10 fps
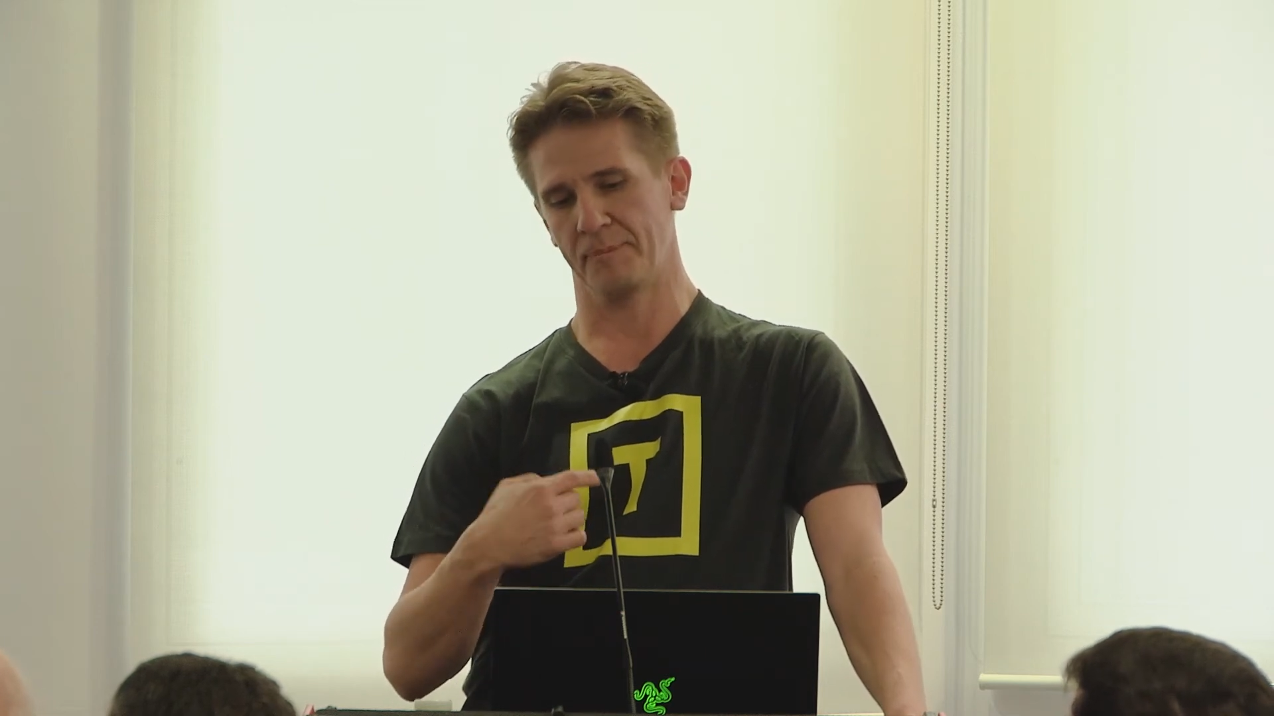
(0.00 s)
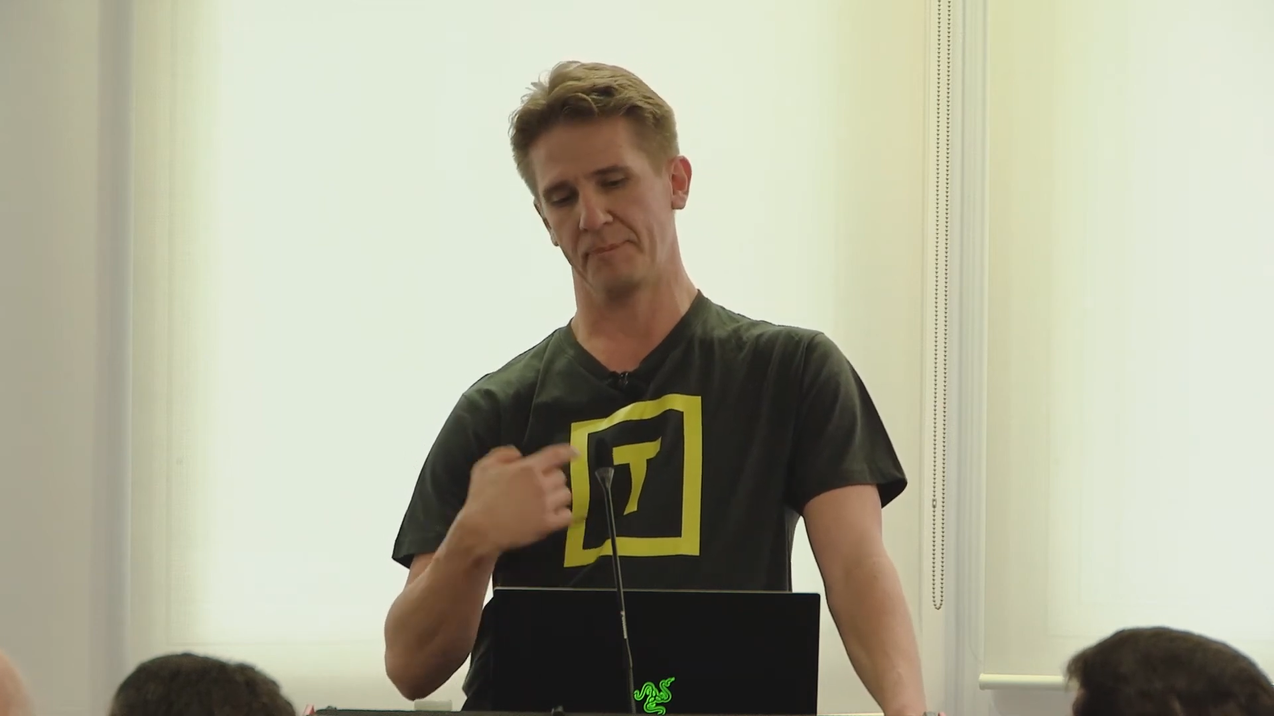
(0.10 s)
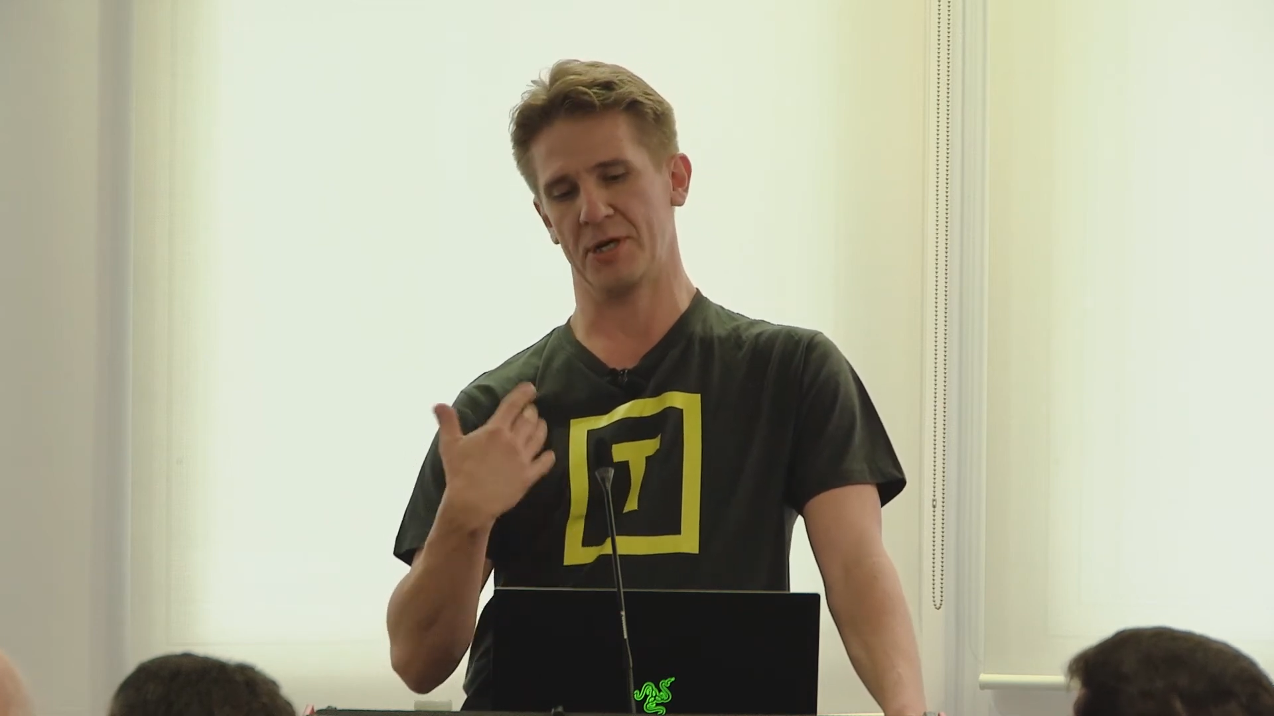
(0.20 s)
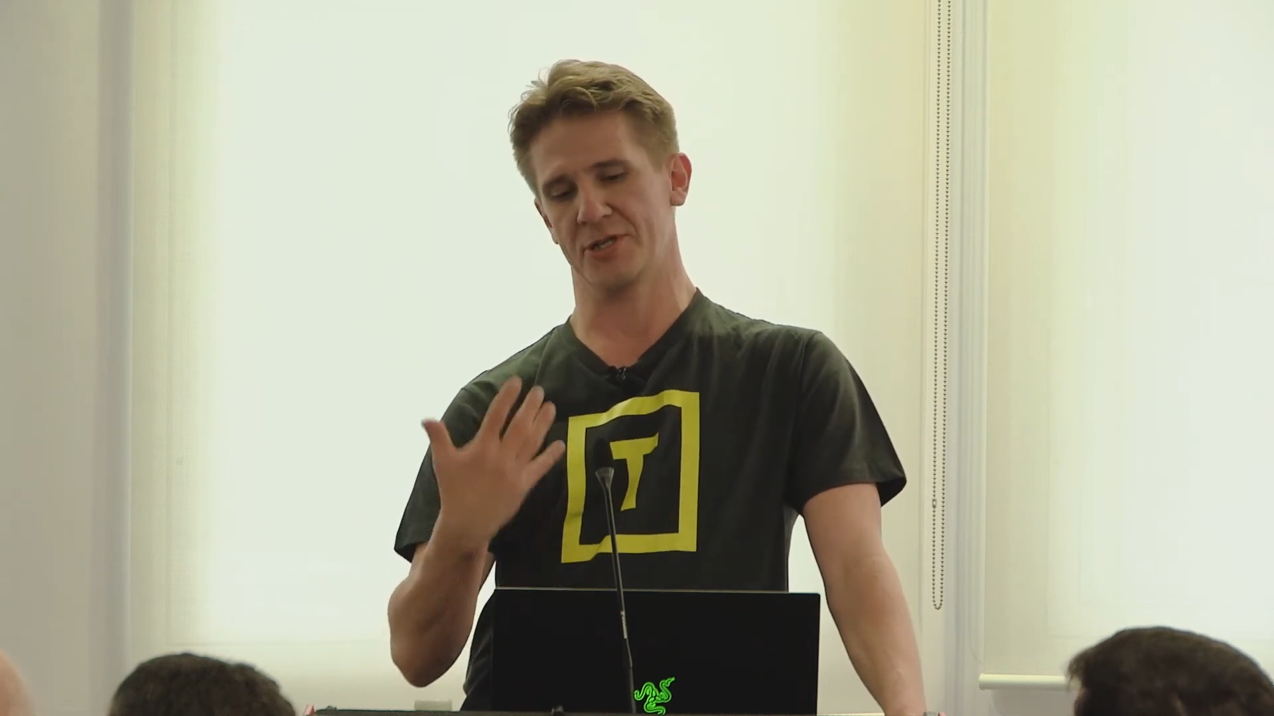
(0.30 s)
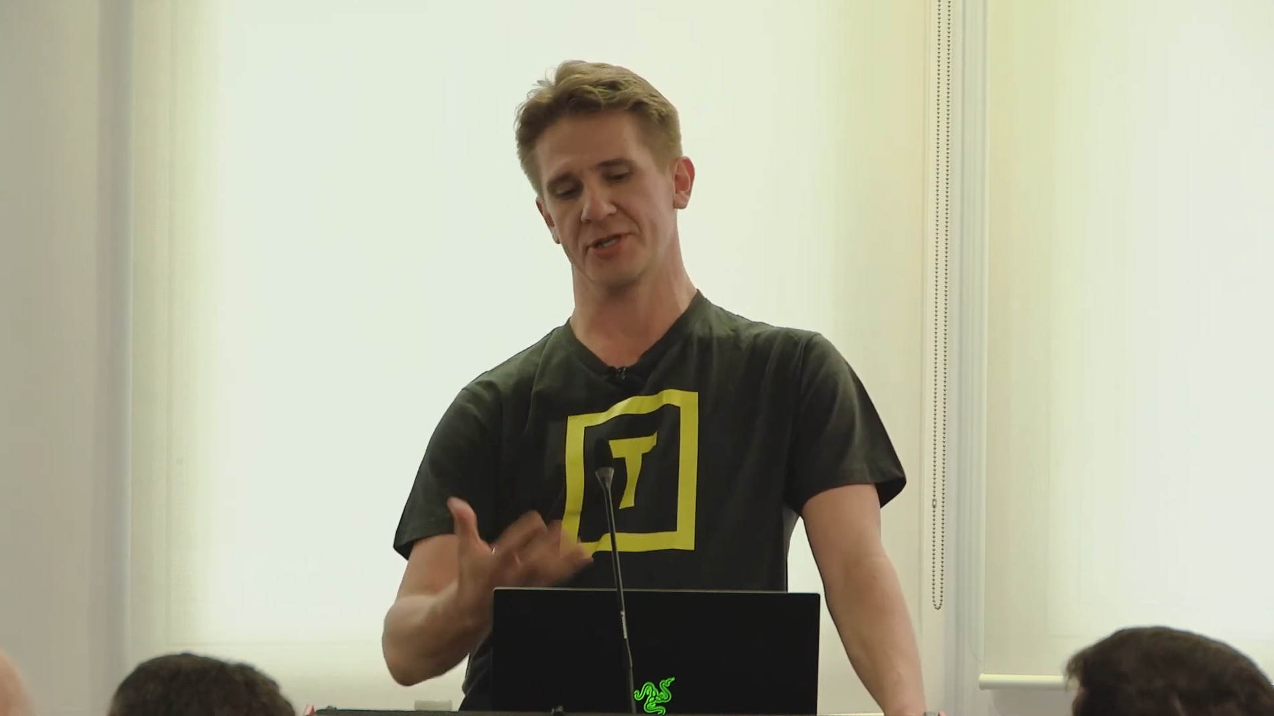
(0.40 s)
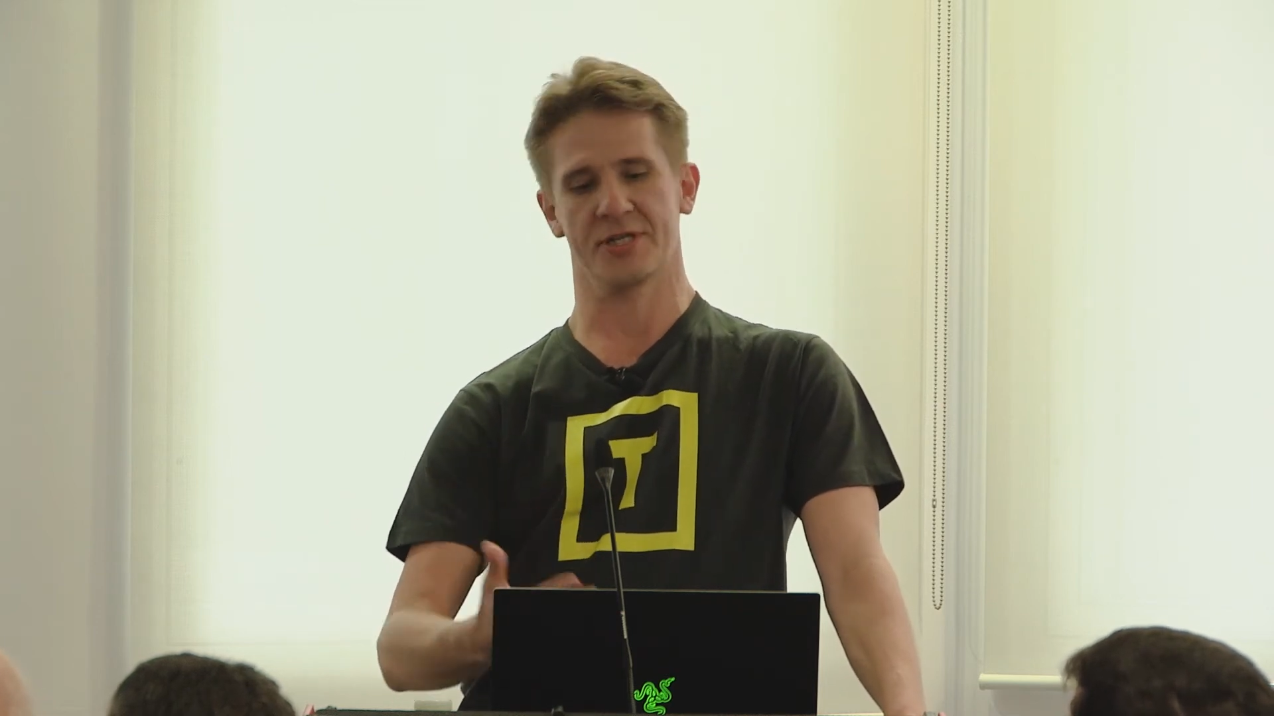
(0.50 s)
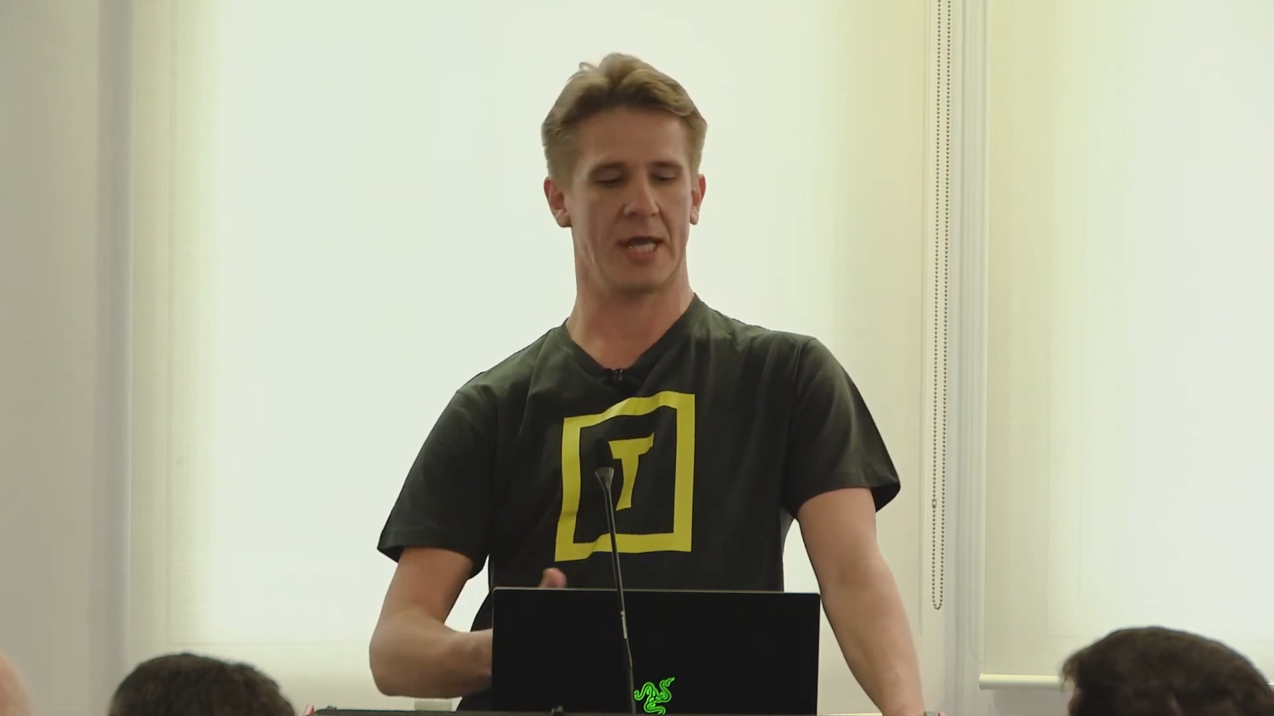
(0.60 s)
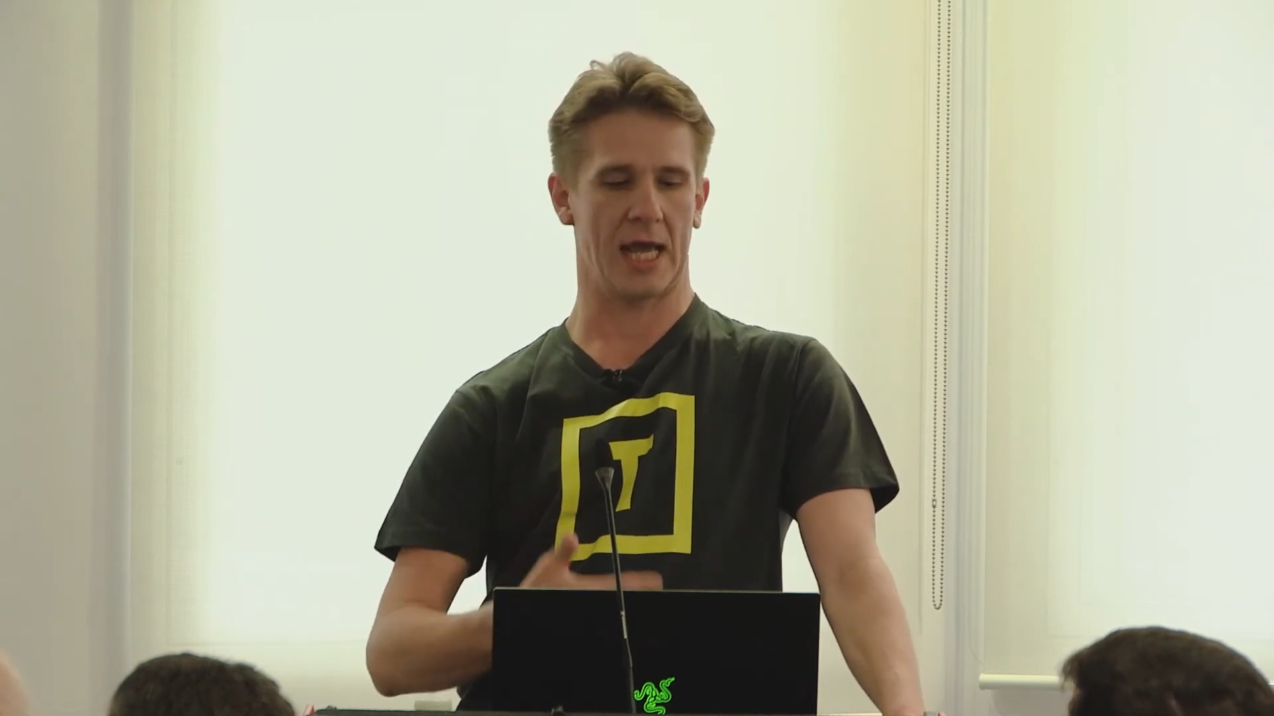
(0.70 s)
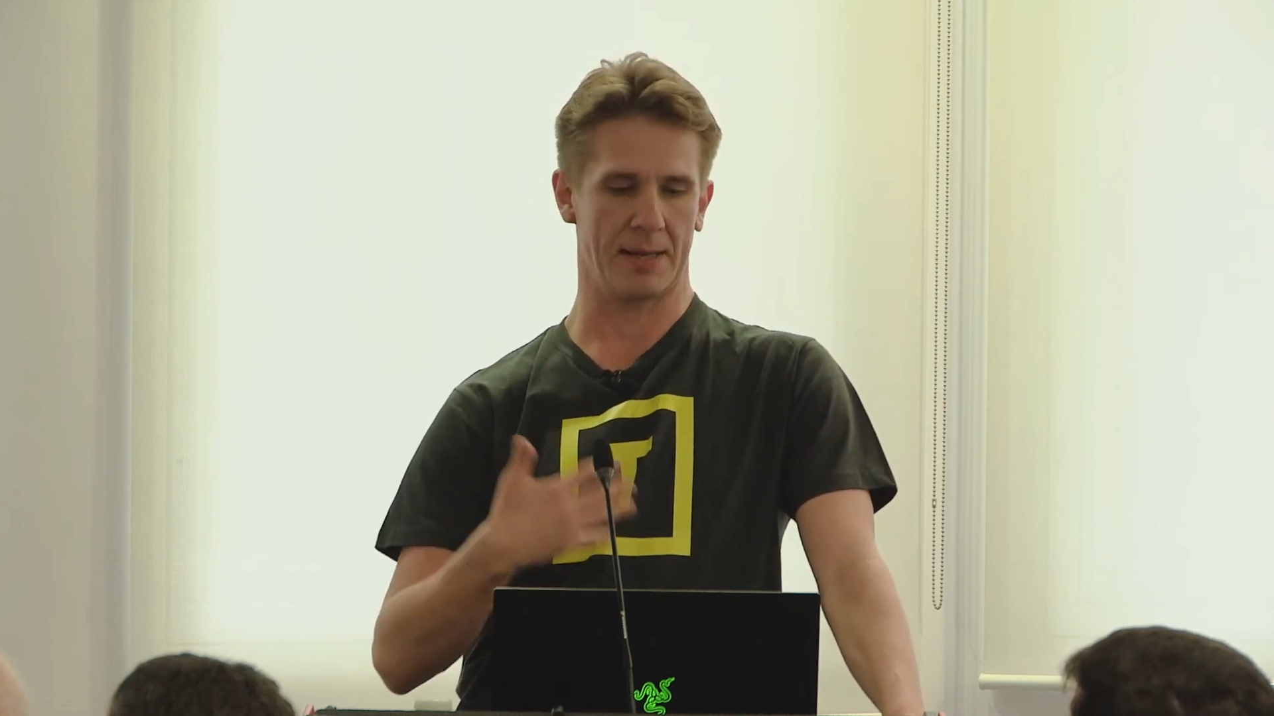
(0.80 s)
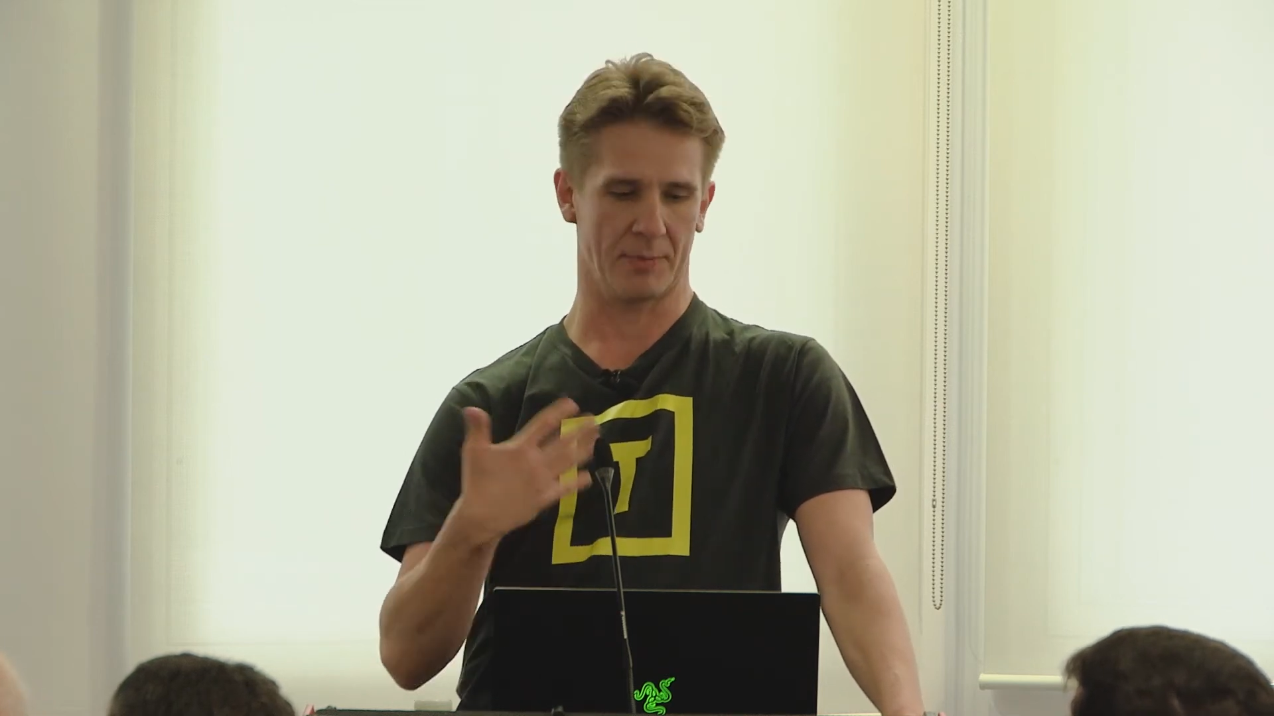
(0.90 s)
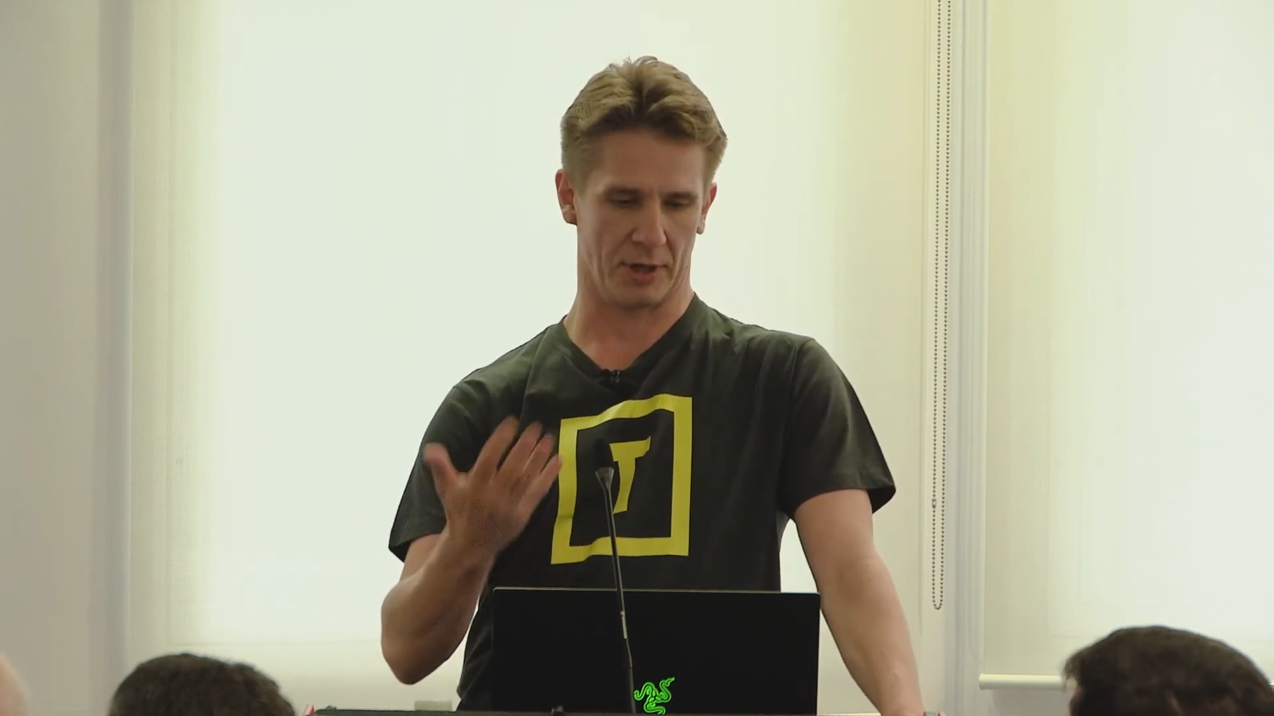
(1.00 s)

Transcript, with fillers: person's name